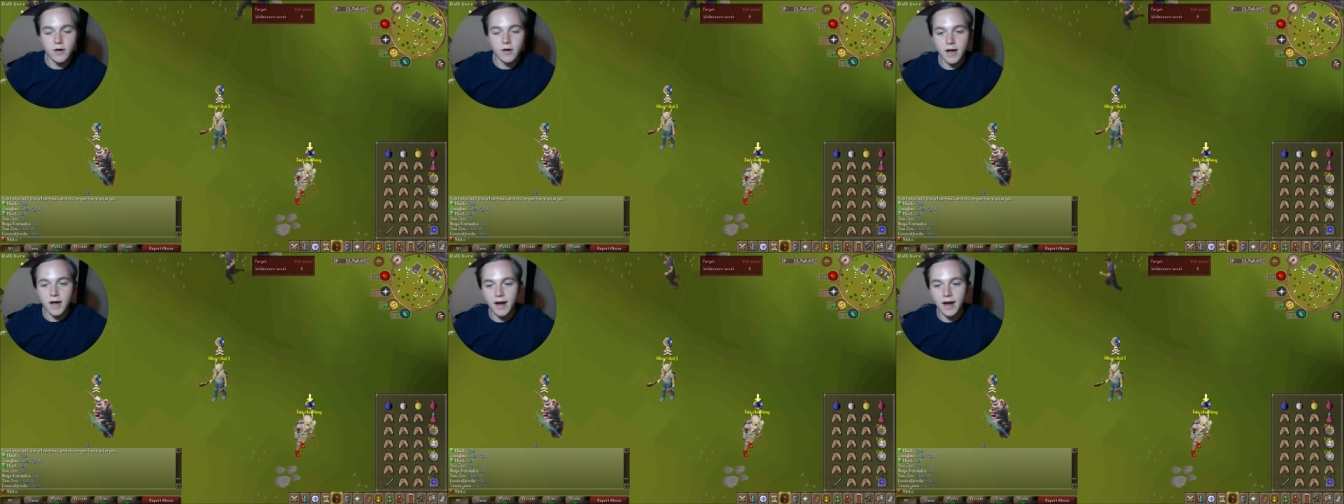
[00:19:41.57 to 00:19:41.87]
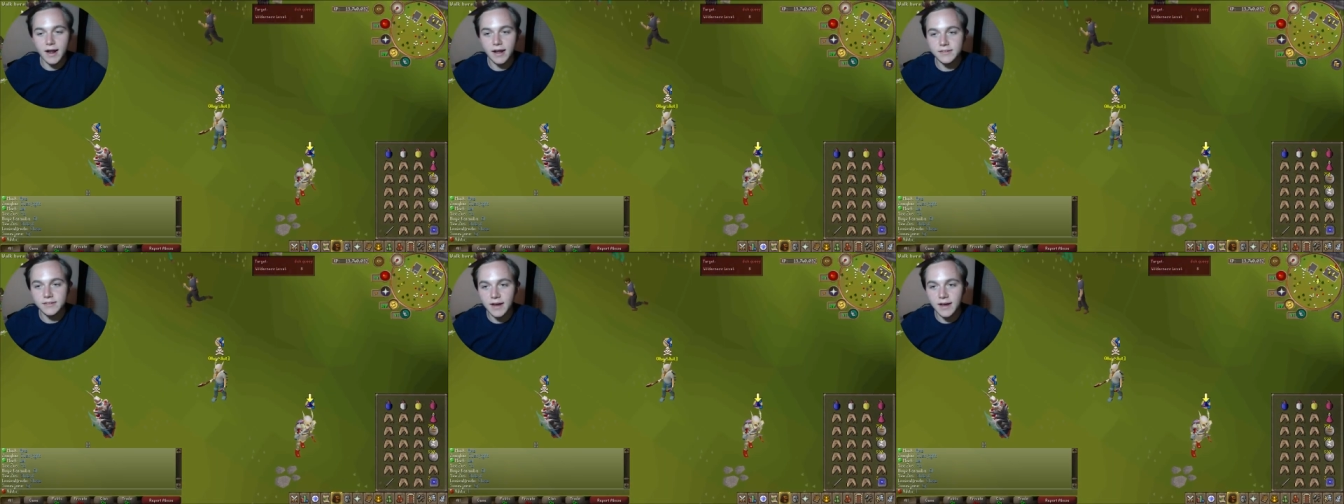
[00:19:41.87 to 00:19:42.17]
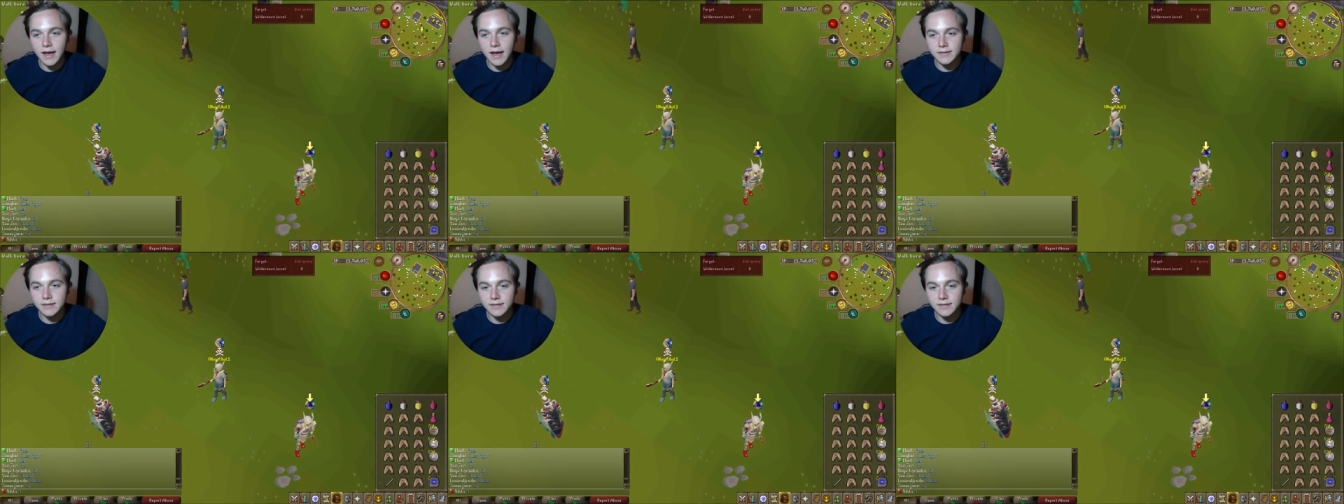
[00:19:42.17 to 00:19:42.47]
Oh god, this
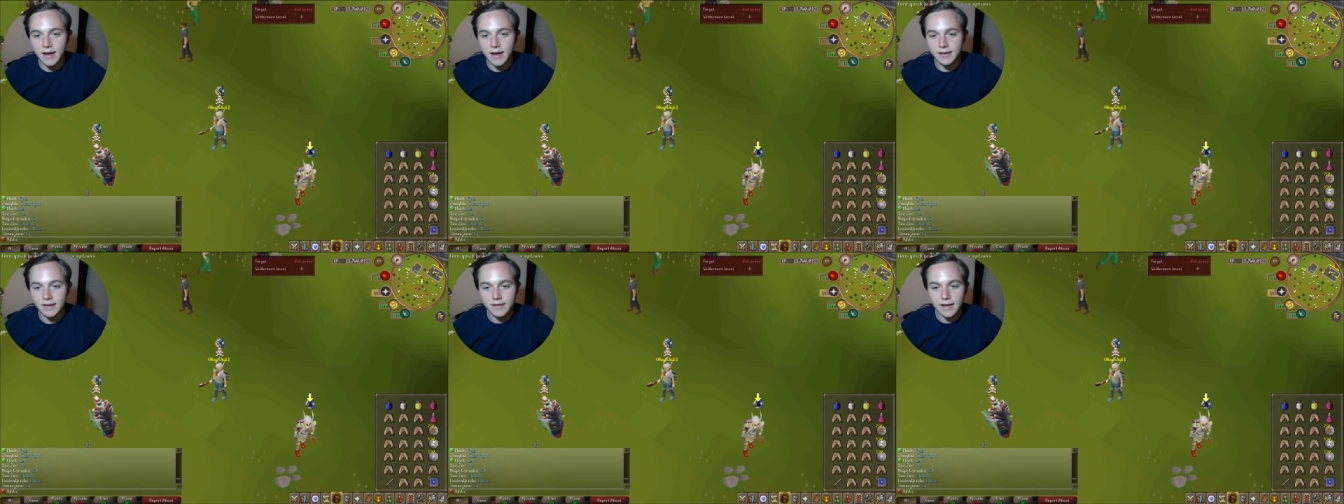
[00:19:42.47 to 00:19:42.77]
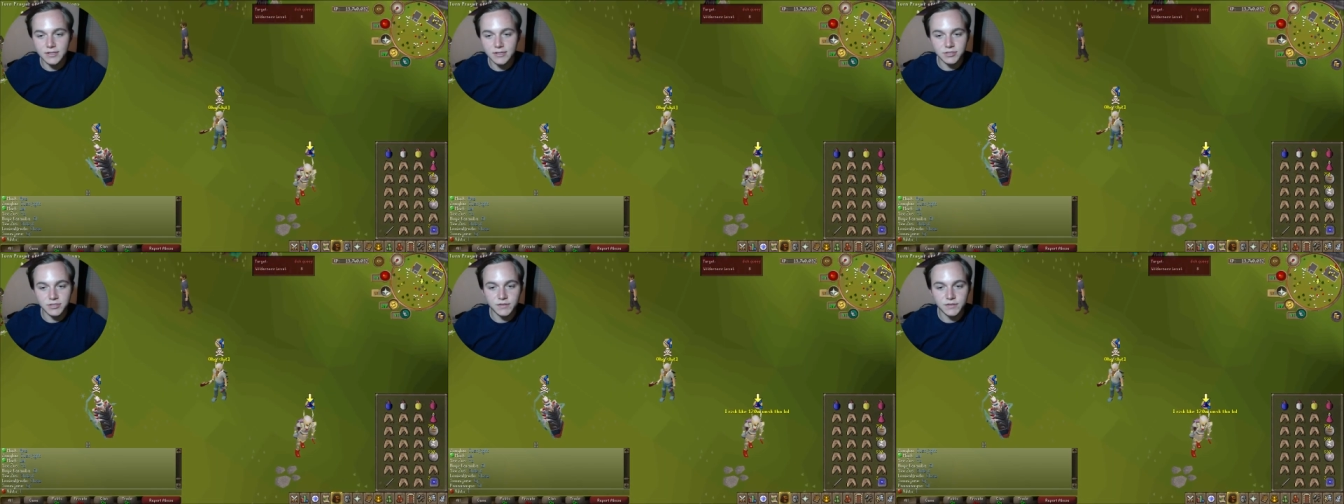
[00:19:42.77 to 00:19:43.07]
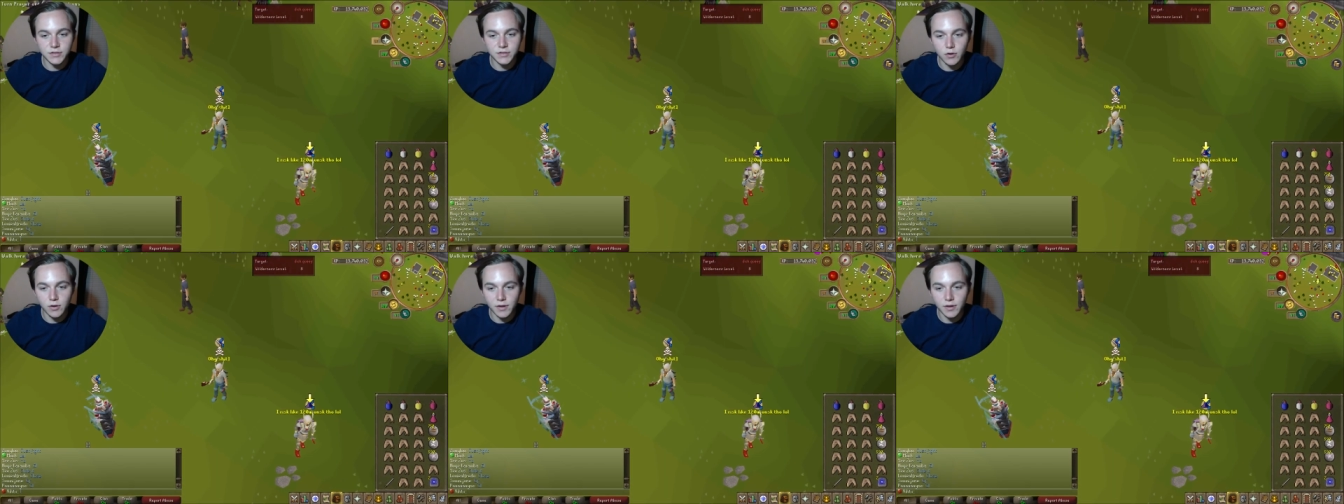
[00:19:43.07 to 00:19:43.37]
guy, this guy, he's actually
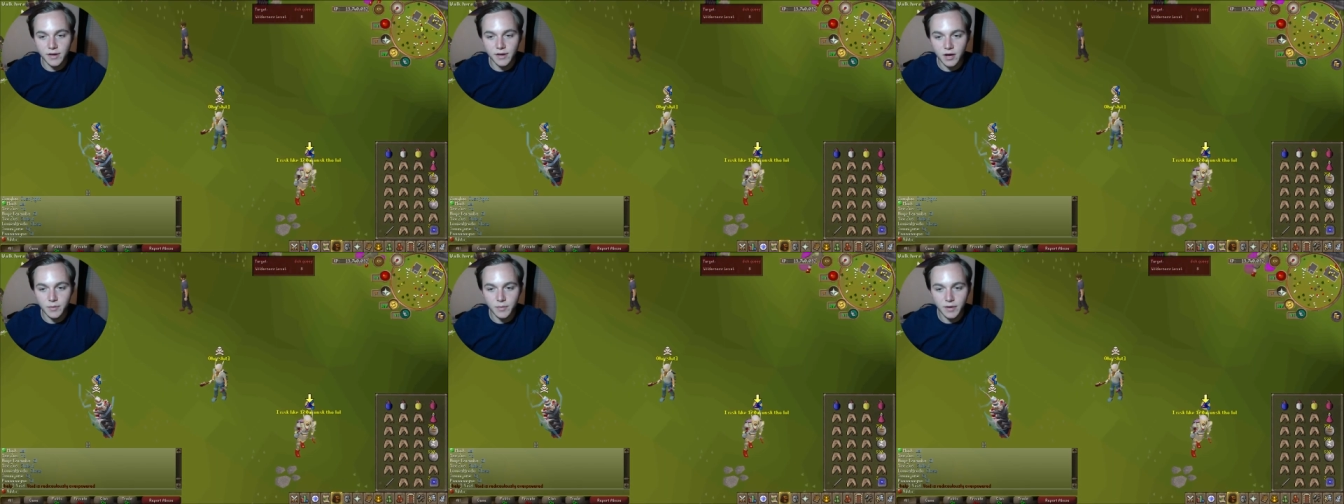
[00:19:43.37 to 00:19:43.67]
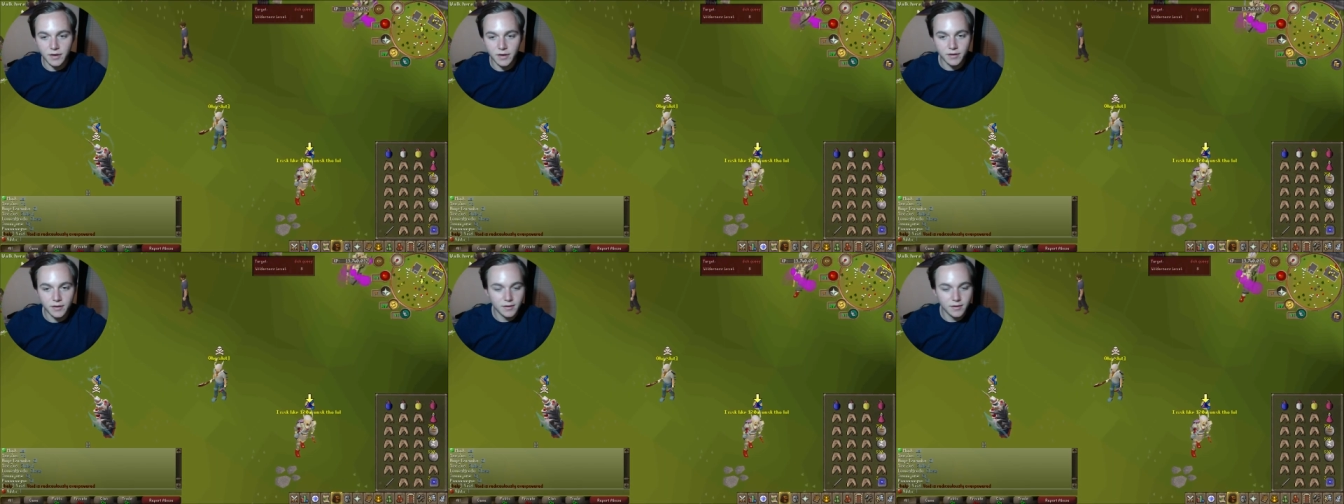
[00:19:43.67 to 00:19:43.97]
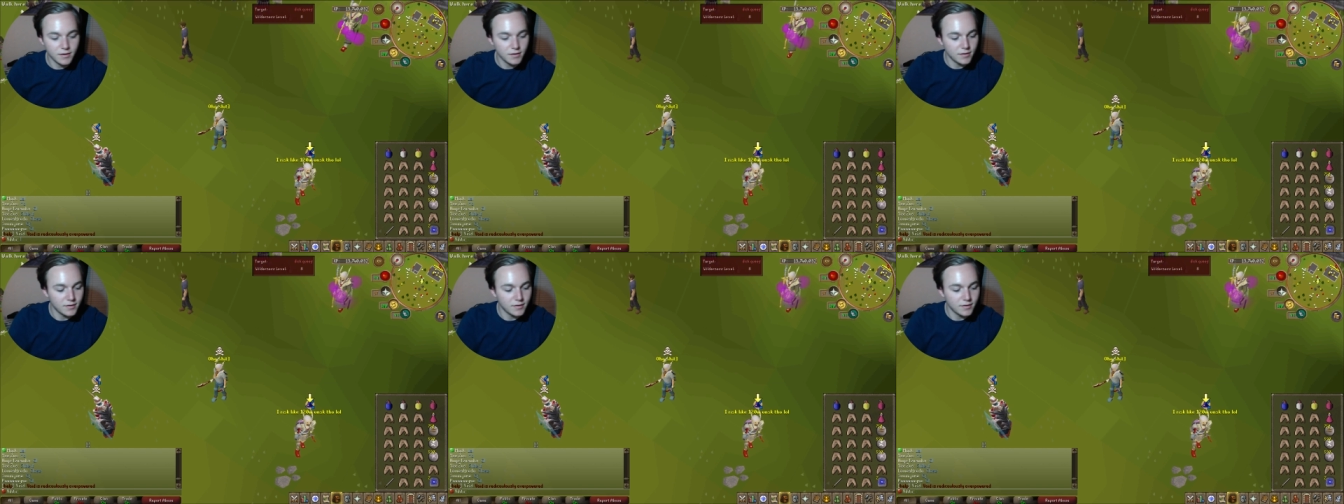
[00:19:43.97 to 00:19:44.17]
skulling on me.